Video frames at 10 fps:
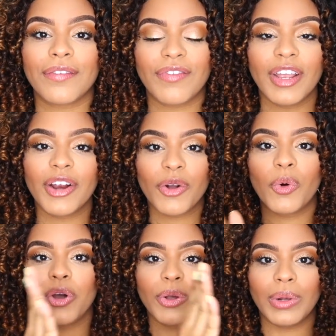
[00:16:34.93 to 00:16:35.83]
finger
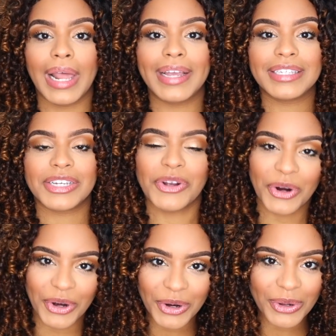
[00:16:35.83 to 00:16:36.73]
coil light
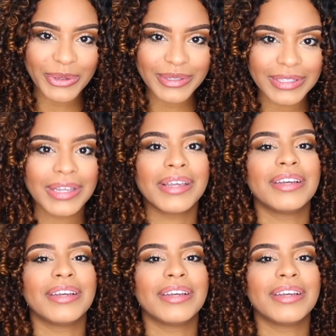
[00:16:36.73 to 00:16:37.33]
curls,